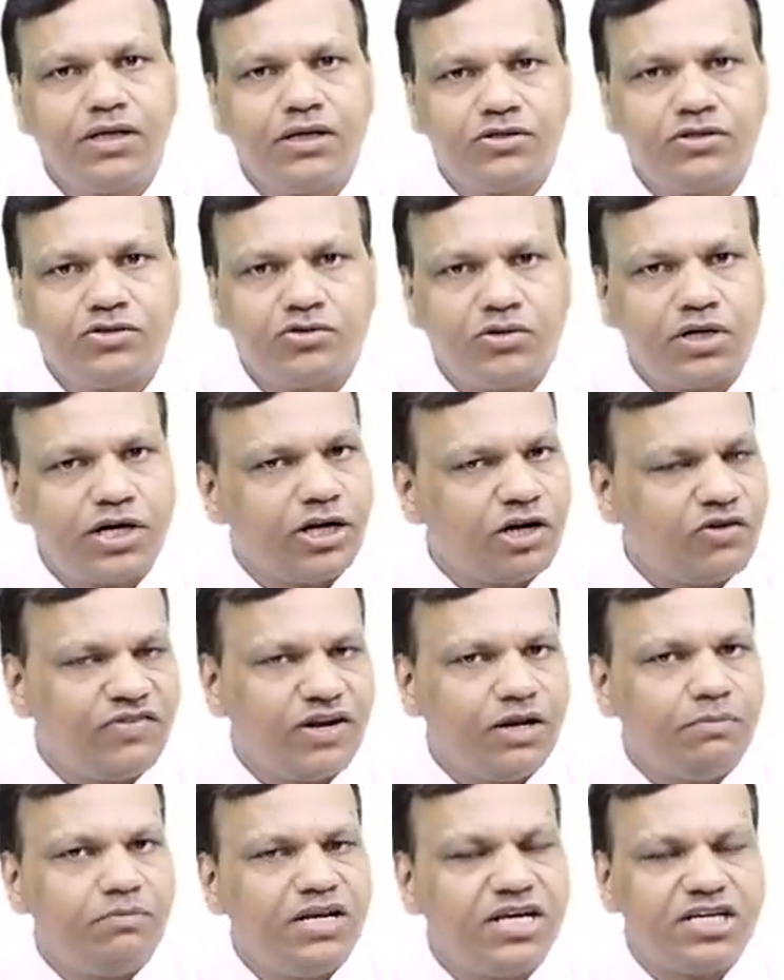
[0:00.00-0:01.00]
So rate of
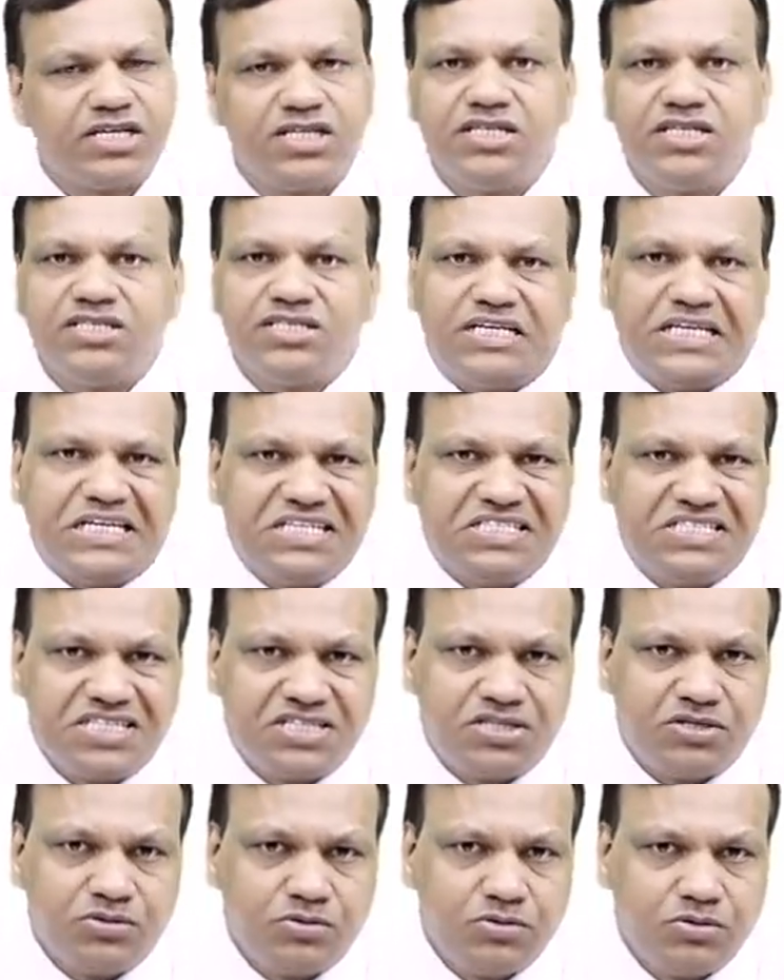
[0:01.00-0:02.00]
elimination is easy
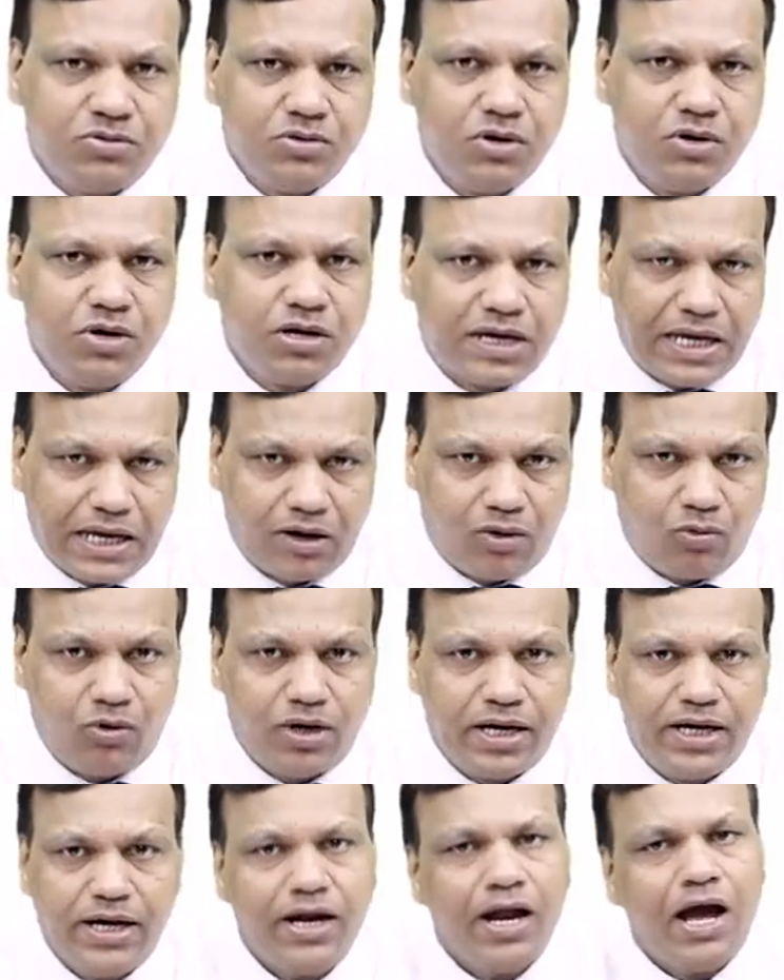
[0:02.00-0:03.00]
to
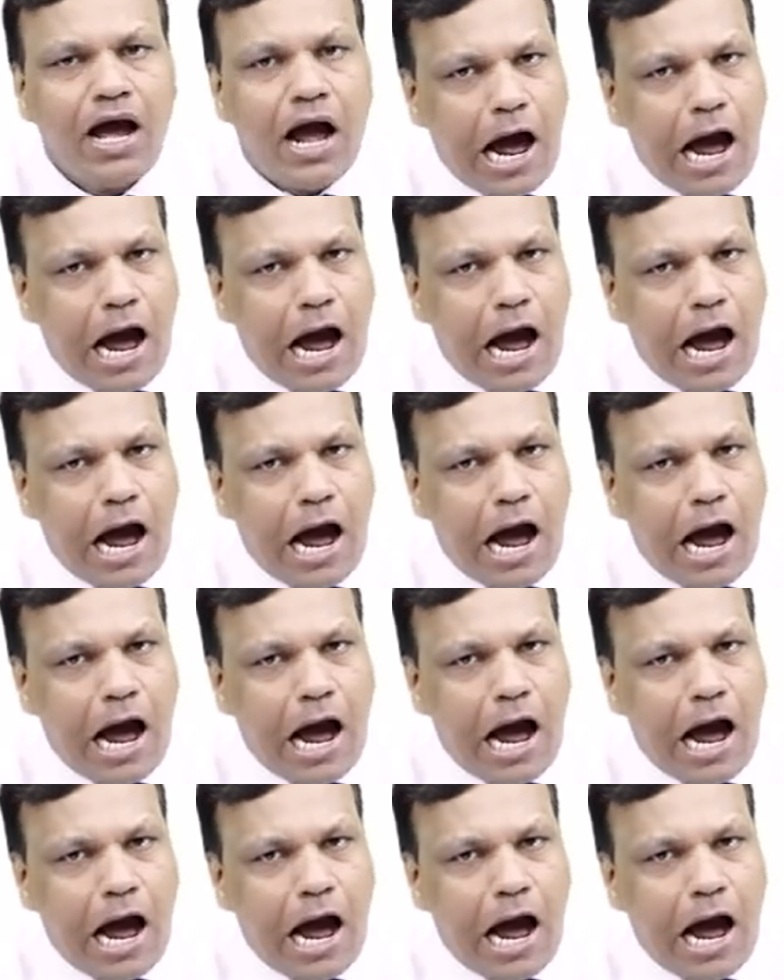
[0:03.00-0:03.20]
calculate.